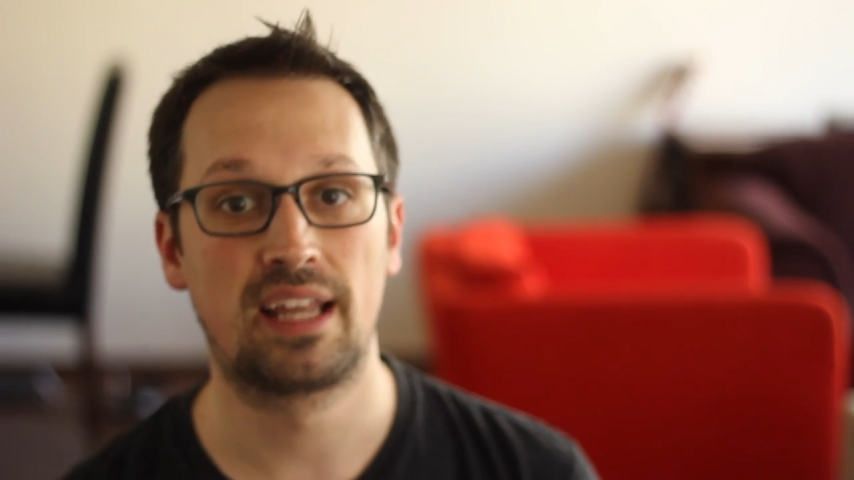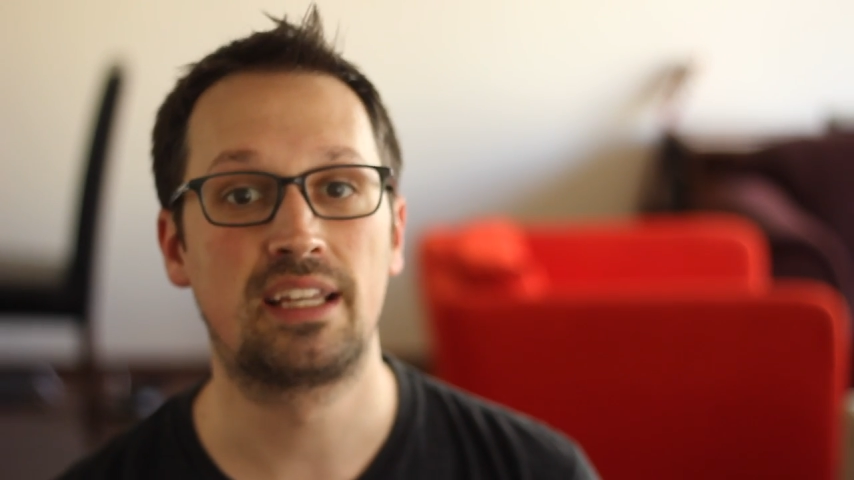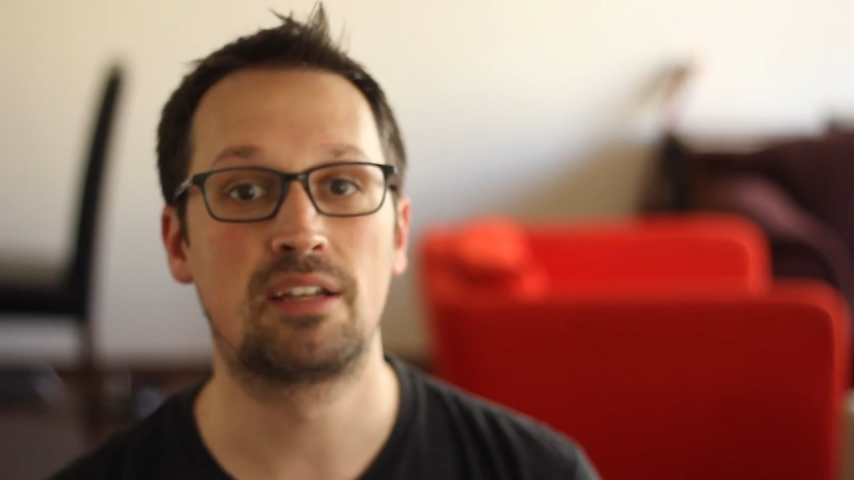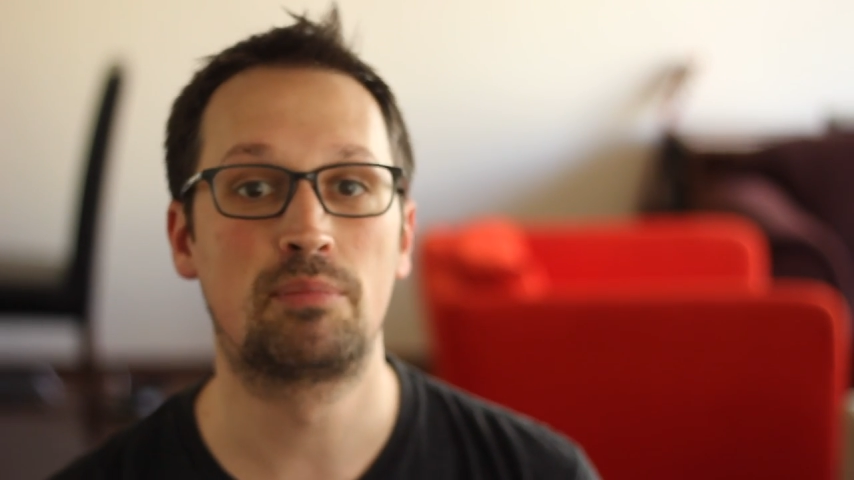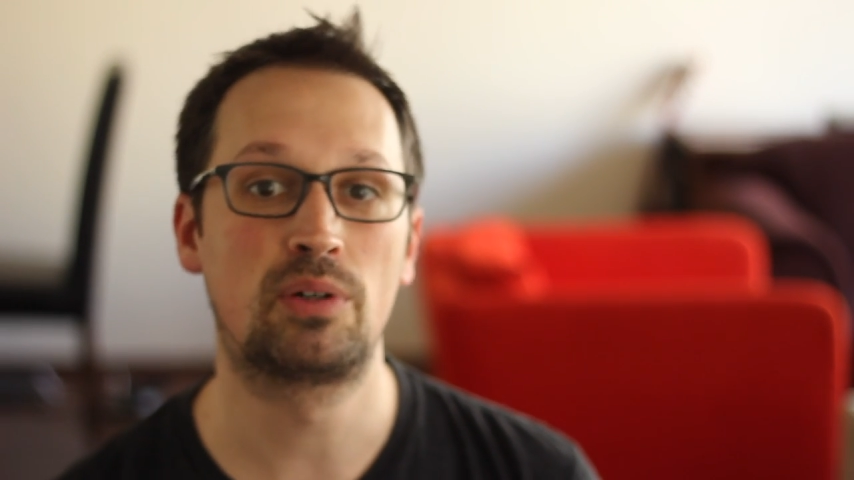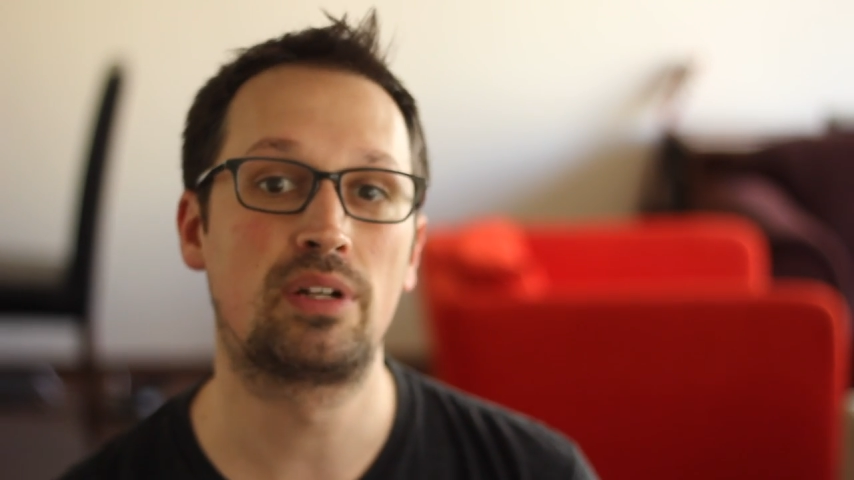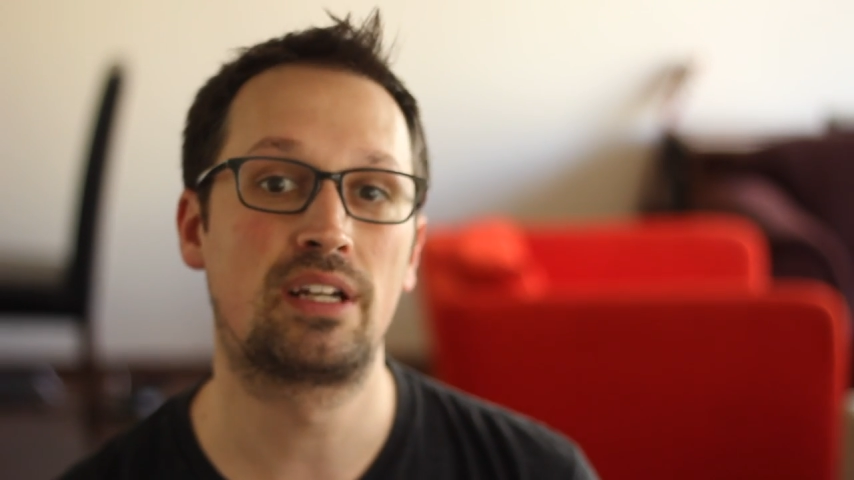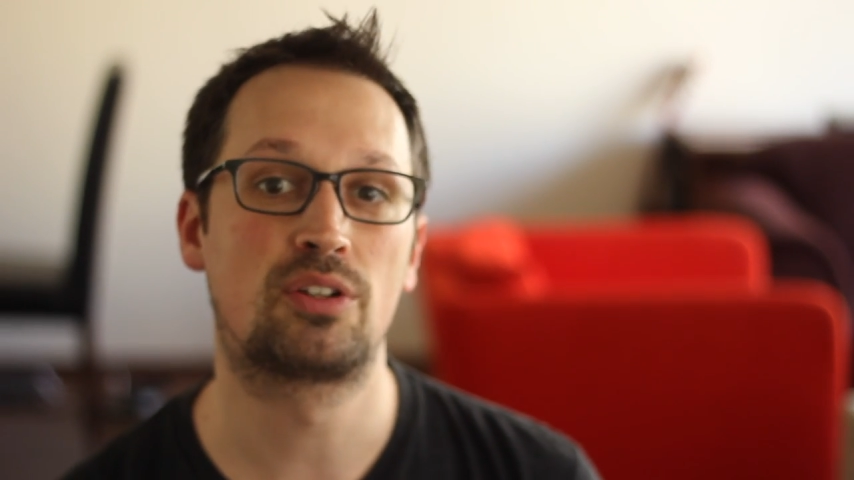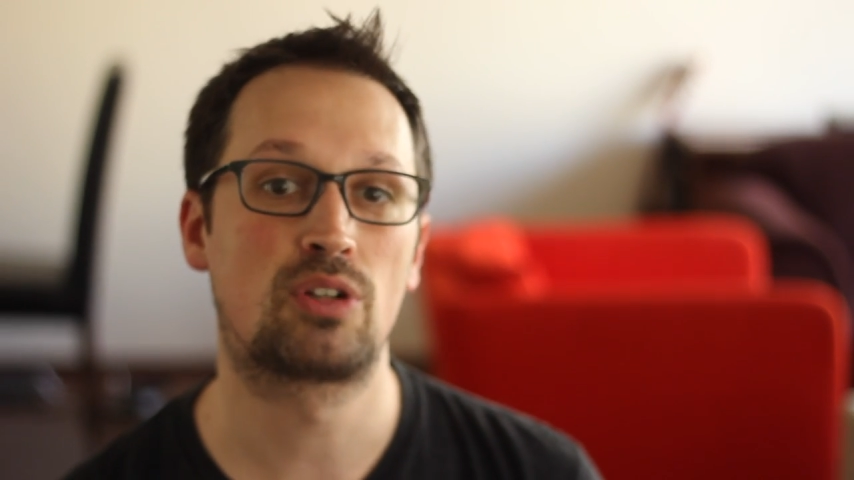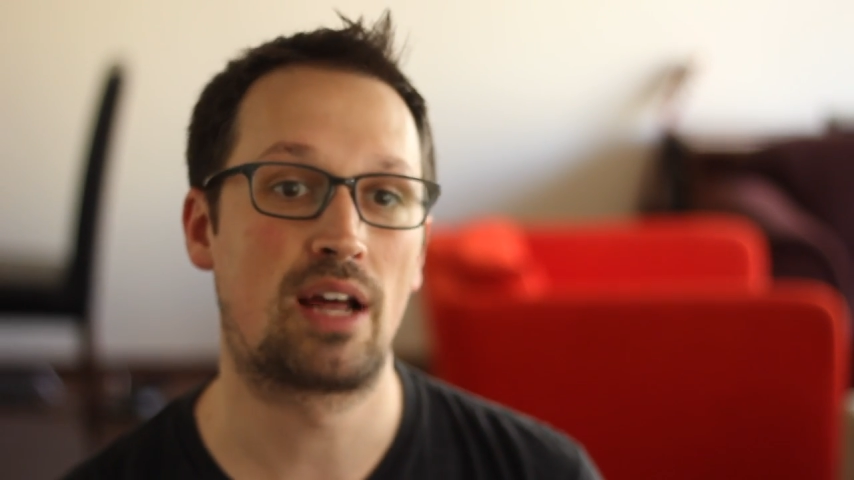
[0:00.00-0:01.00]
and the ability
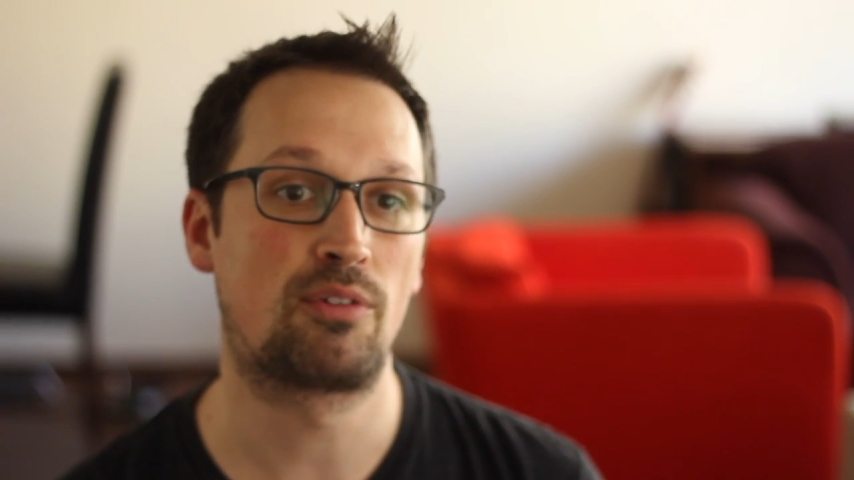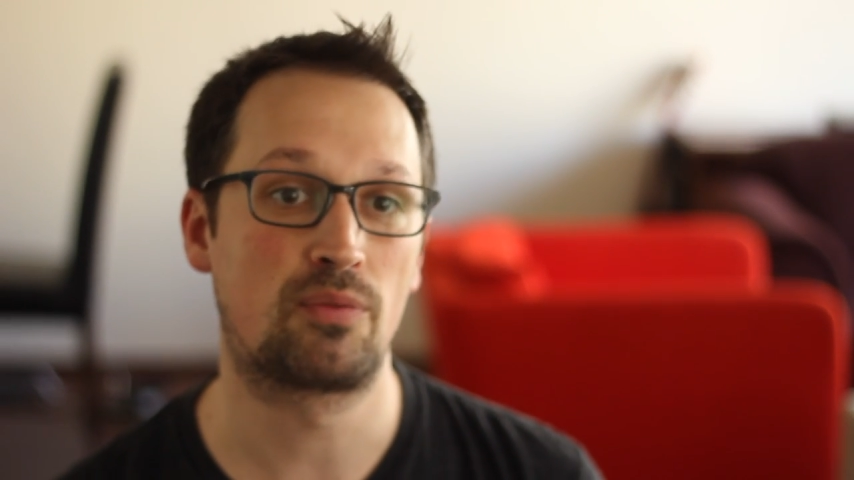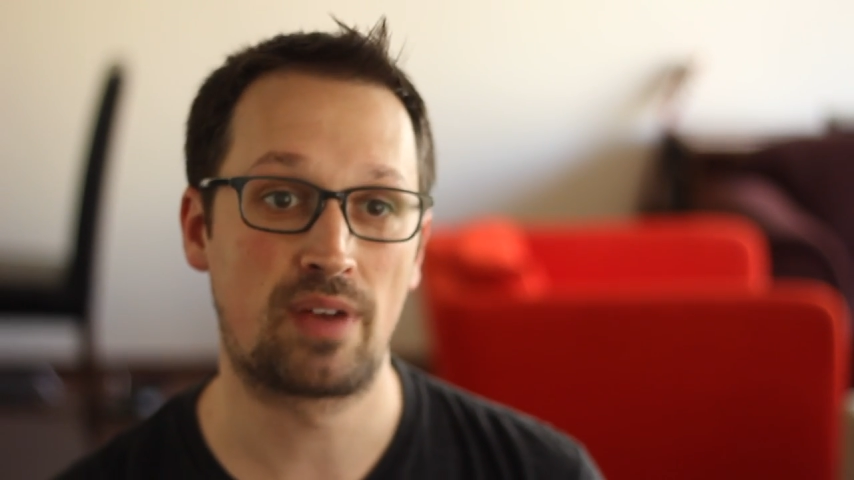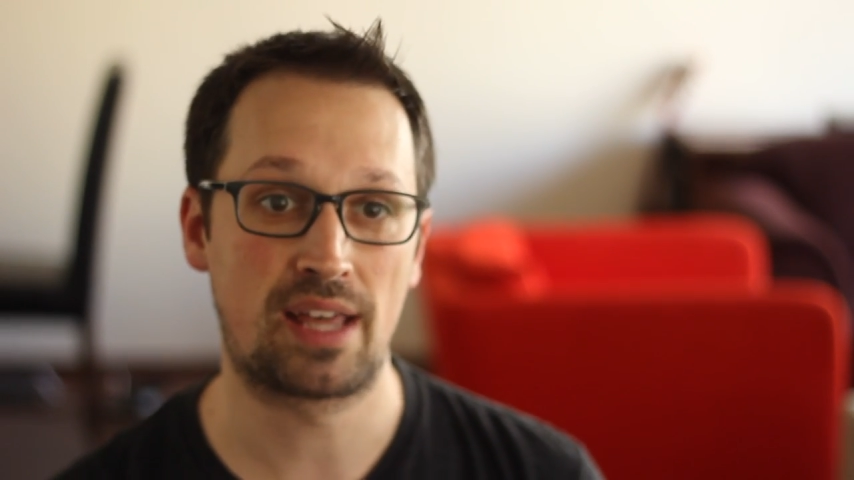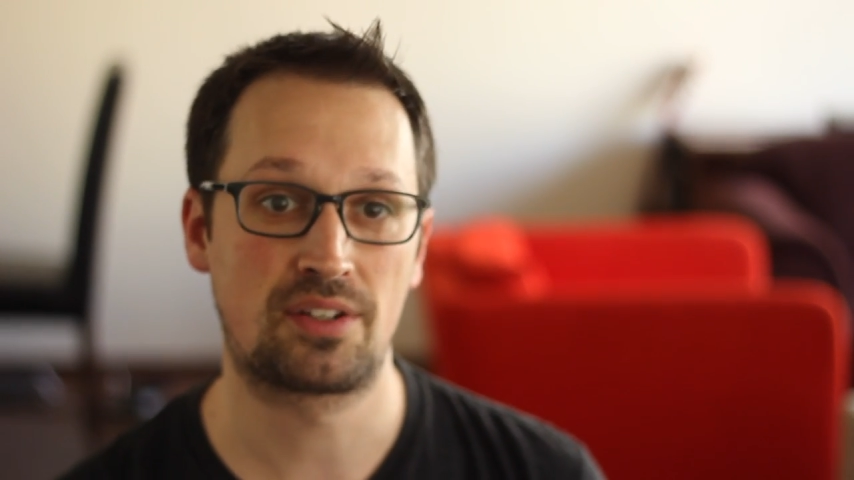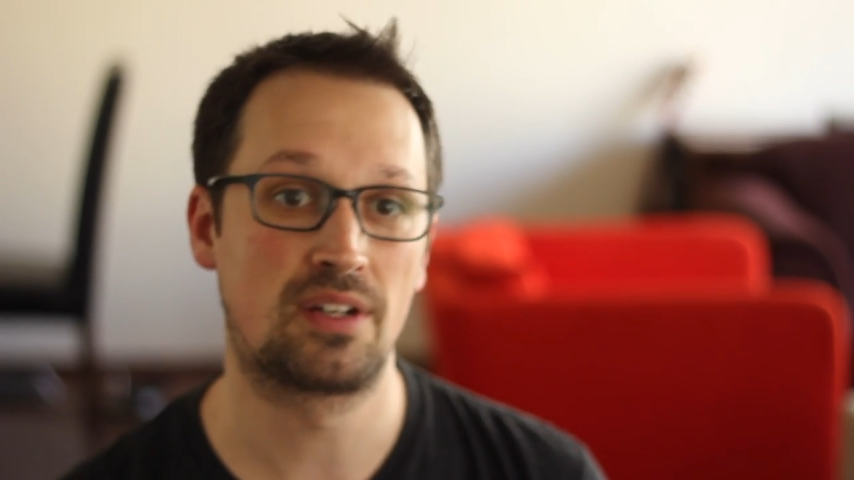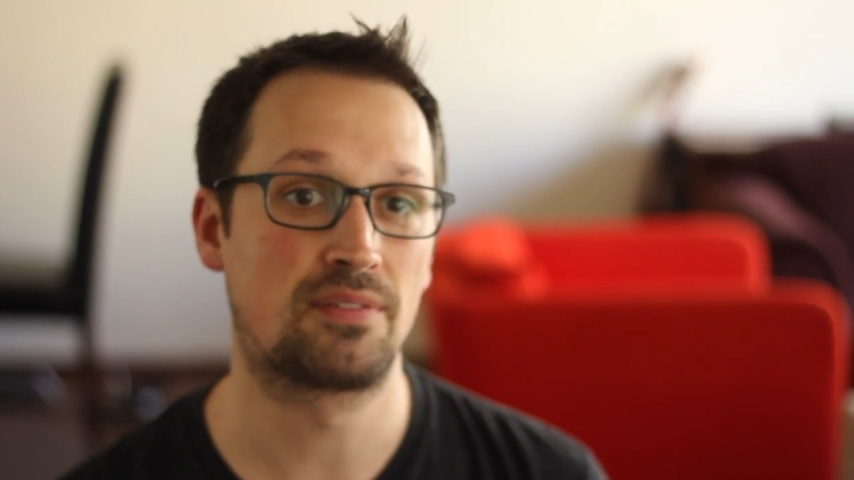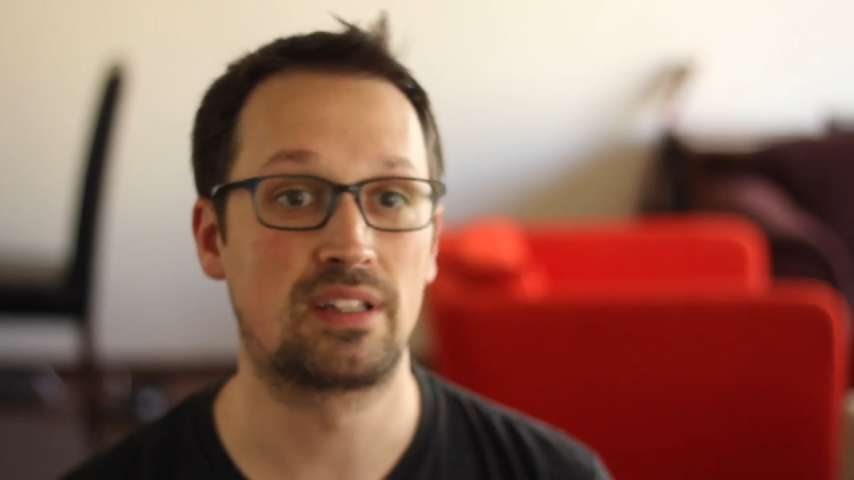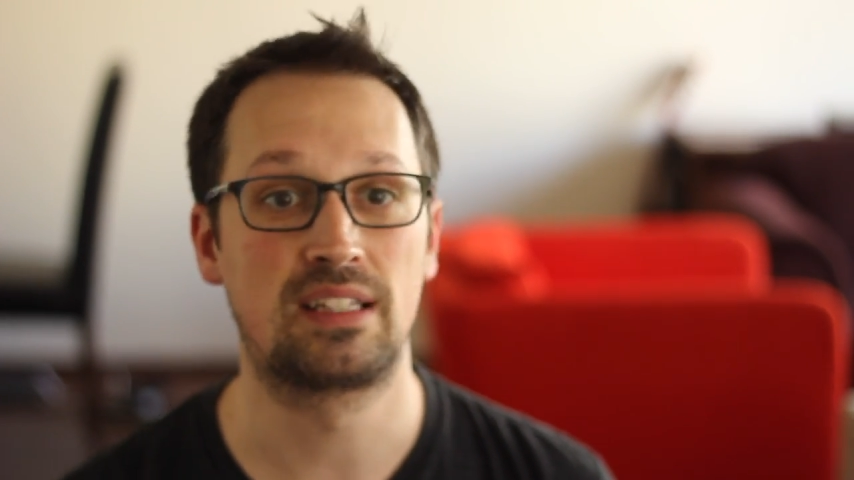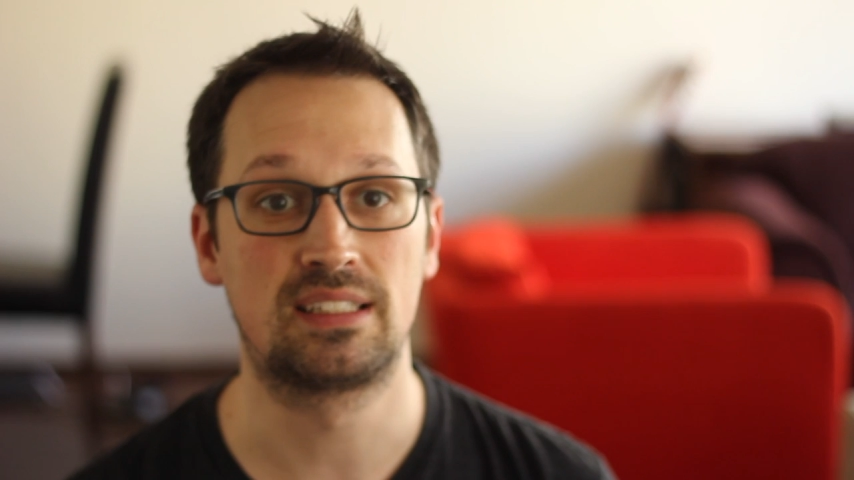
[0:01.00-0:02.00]
to travel fast
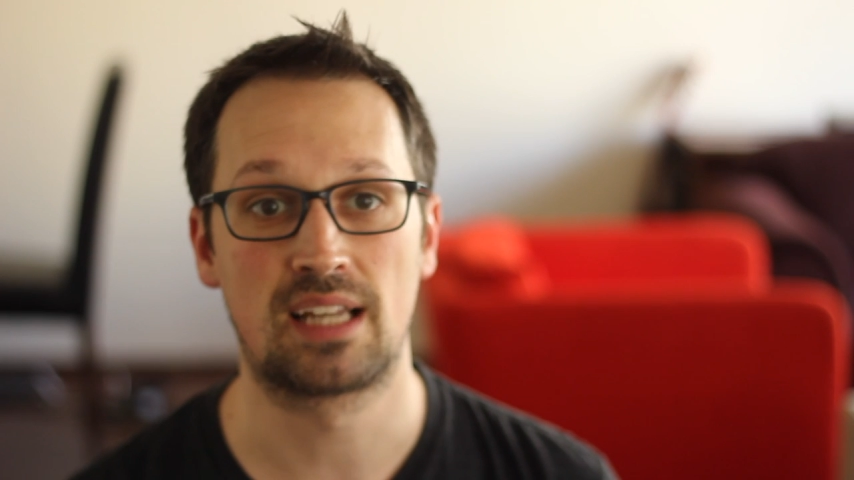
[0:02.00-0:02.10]
enough that these